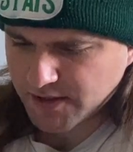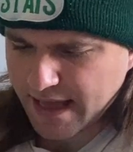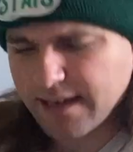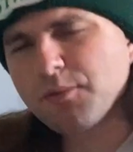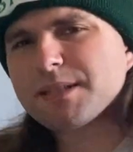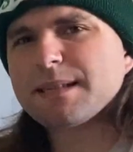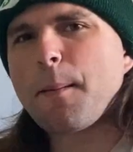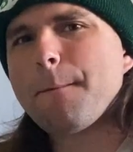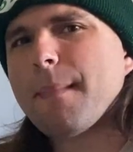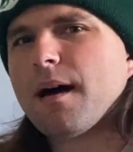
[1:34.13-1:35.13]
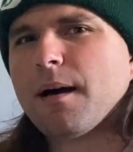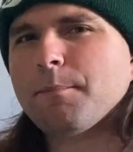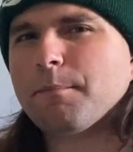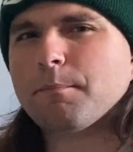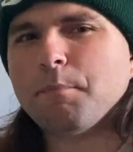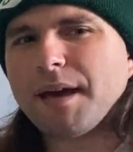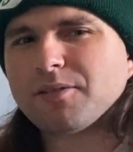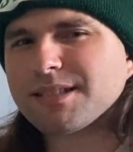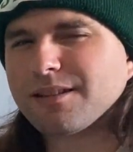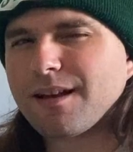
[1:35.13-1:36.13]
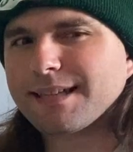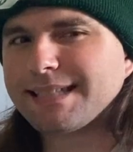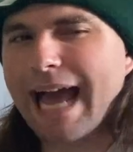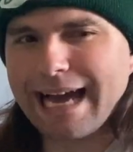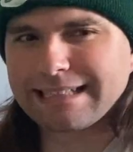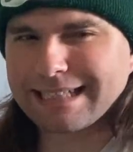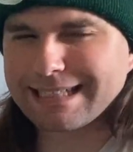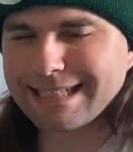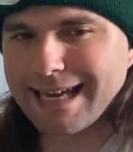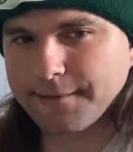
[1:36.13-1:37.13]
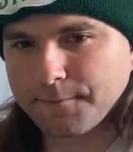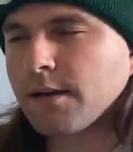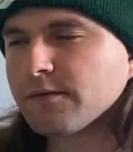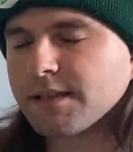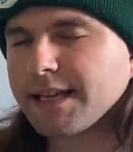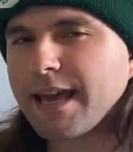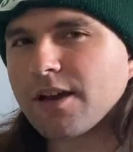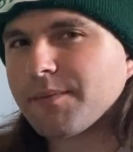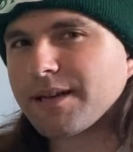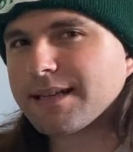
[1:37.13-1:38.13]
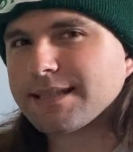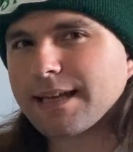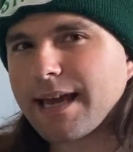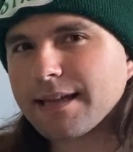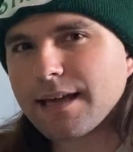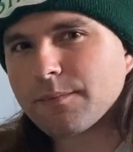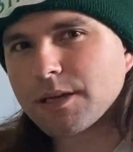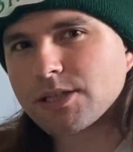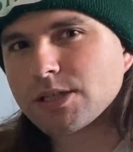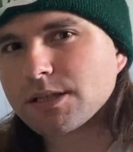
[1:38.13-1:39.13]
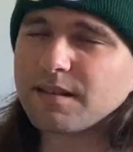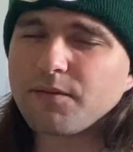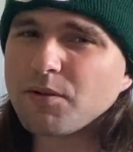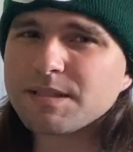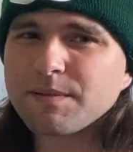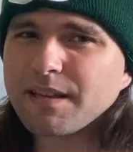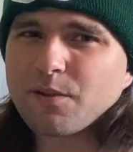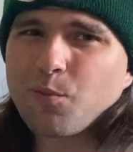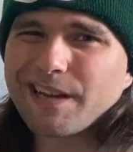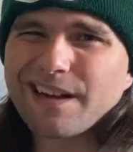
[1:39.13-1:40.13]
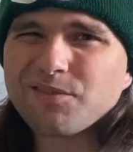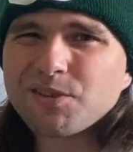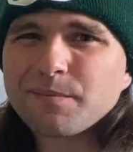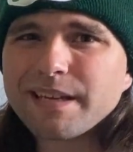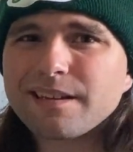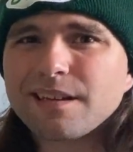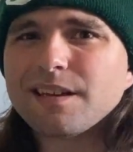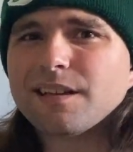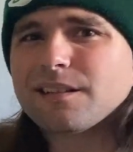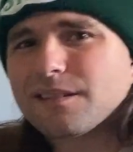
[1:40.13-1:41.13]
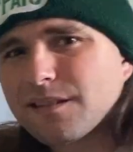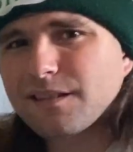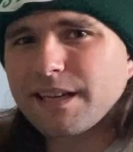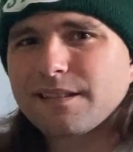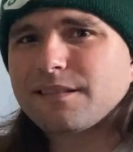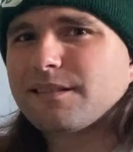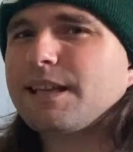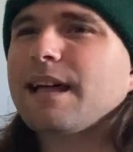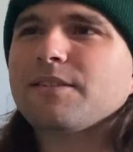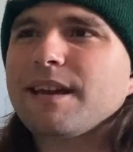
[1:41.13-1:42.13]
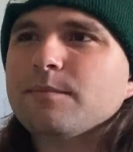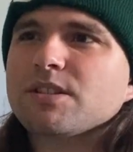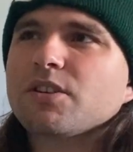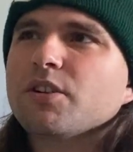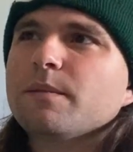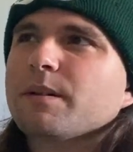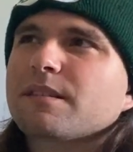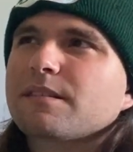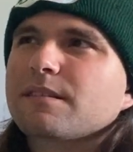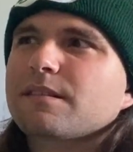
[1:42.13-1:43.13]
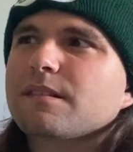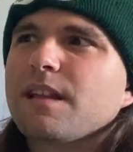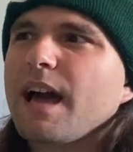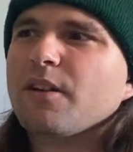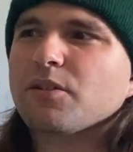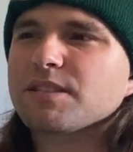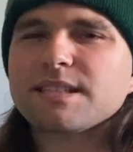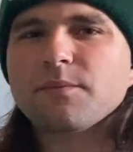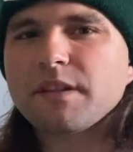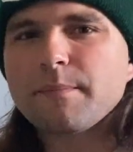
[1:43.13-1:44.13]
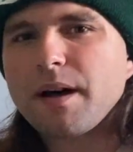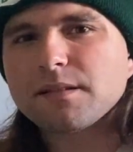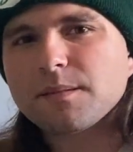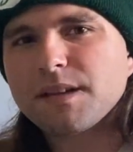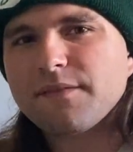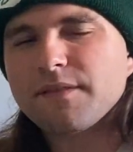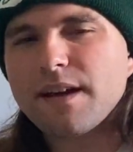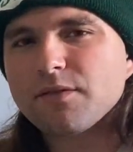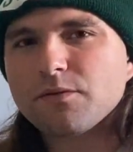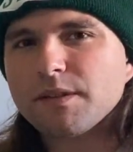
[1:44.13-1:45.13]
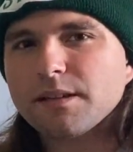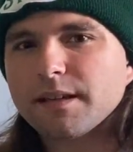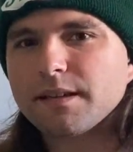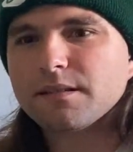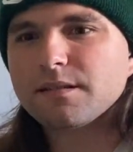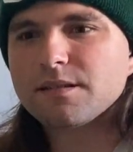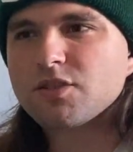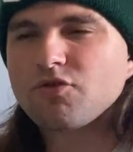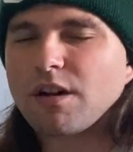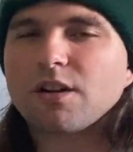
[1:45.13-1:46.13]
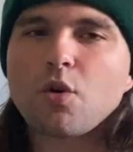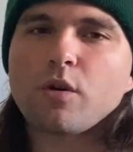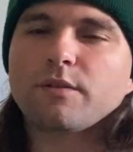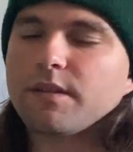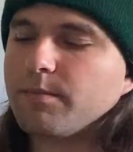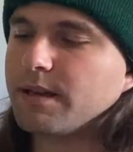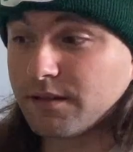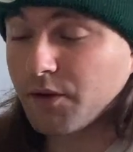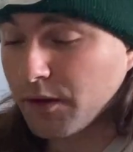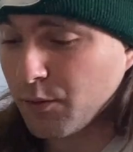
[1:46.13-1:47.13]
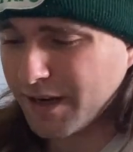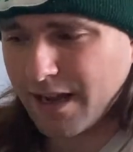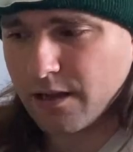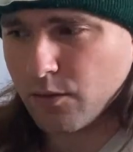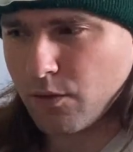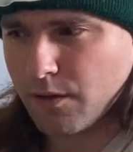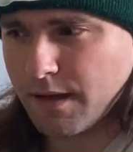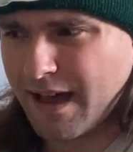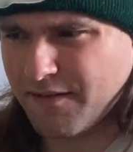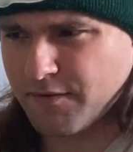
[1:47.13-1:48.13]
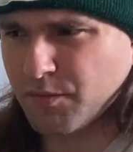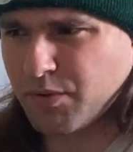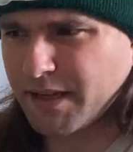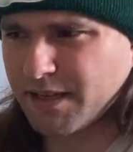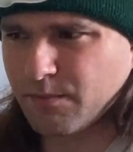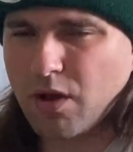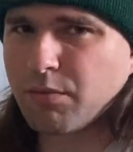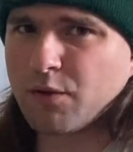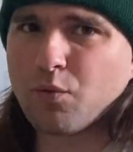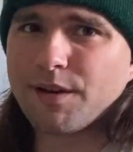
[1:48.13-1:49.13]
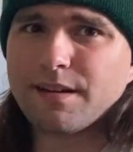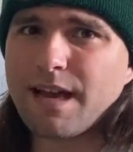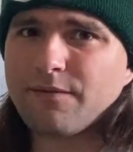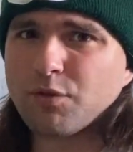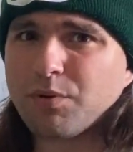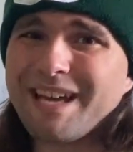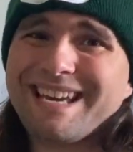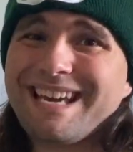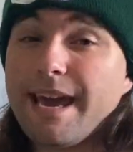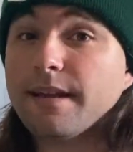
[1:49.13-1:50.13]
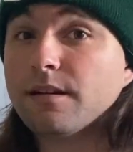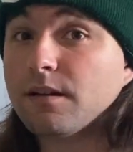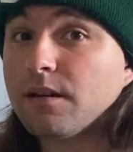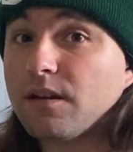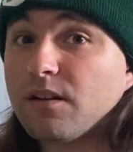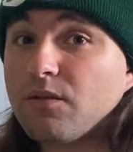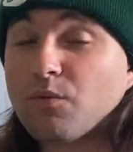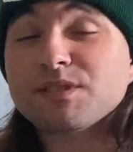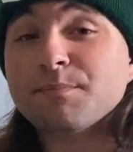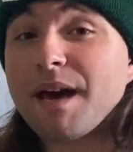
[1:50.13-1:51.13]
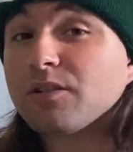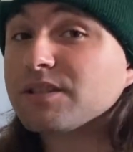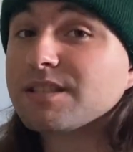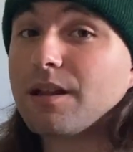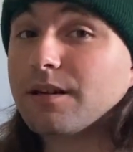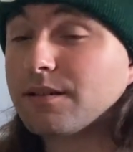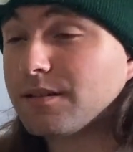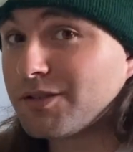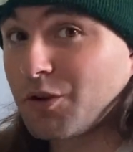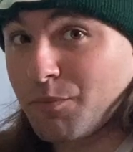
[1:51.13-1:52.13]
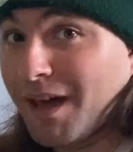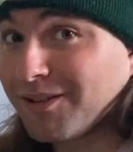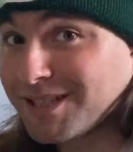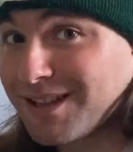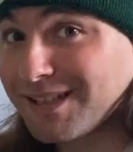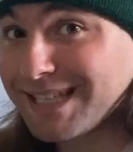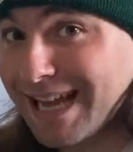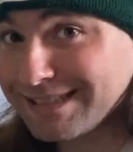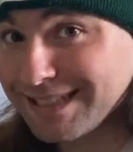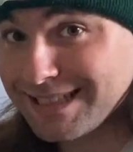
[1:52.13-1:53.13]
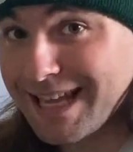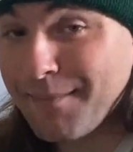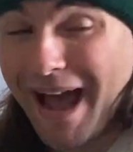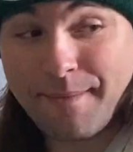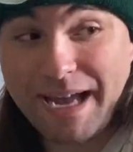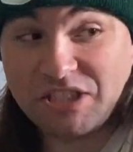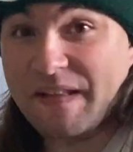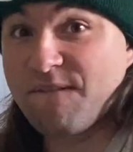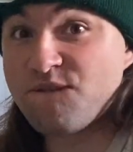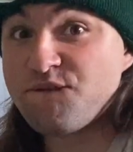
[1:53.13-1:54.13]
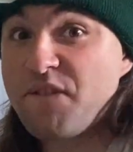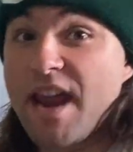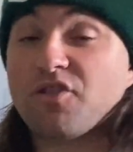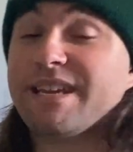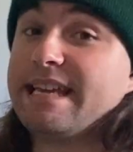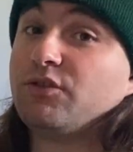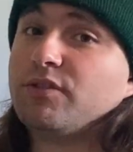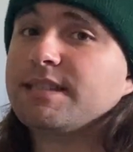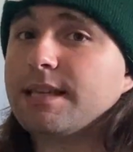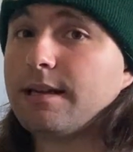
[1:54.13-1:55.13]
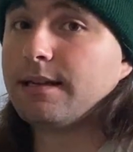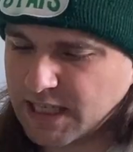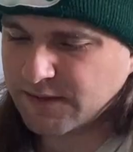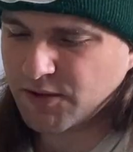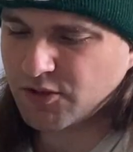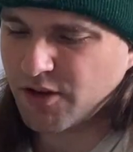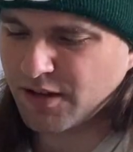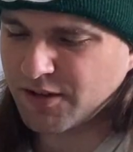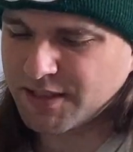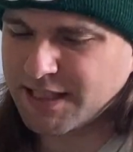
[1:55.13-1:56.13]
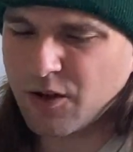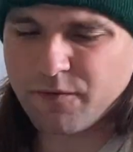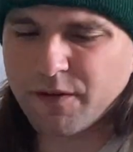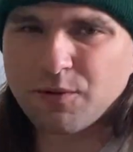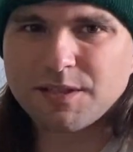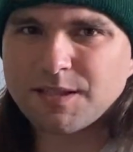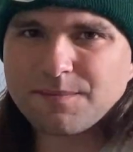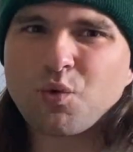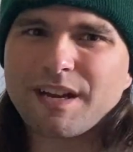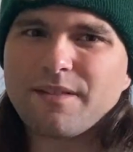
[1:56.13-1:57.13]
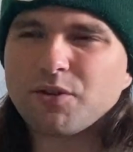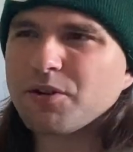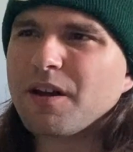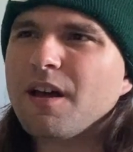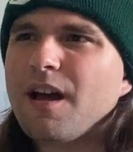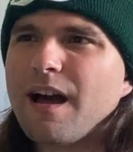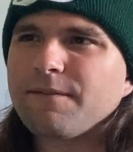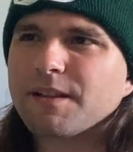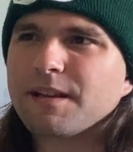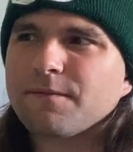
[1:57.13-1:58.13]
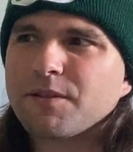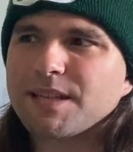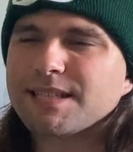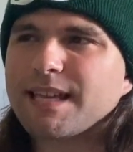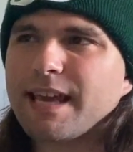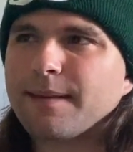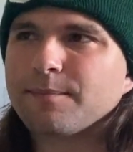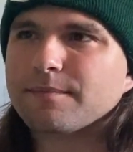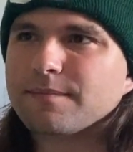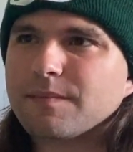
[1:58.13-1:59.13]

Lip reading: that, it was a Metal Slug Tactics game. I don't really care about SNK that much. They've always been like whatever to me. Like, yeah, the games are good, but I don't know, just something about them, they've never really struck a chord with me. The only one I have ever played and probably would ever play again was Metal Slug. So a Metal Slug Tactics game, I'm actually very interested in. As for the trailer itself, it was whatever. I feel like for this game,